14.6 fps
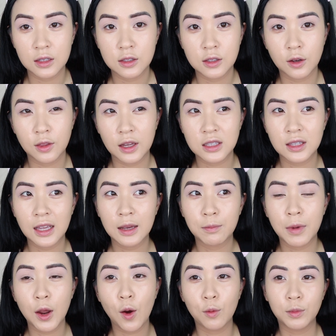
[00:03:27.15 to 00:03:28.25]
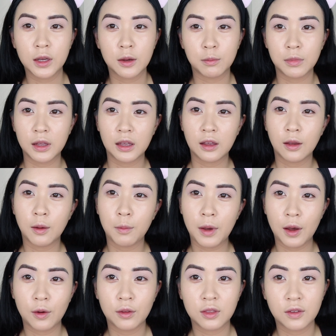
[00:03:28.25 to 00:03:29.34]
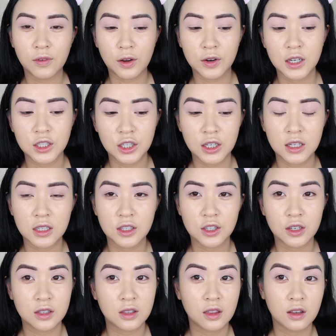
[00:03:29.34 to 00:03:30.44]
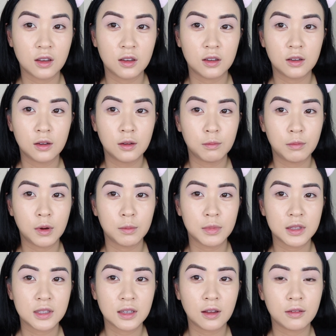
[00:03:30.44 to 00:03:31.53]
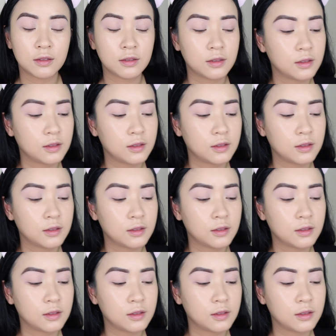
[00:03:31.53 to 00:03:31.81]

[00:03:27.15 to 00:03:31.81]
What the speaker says: So that's like my only complaint about the foundation, is just the pump itself.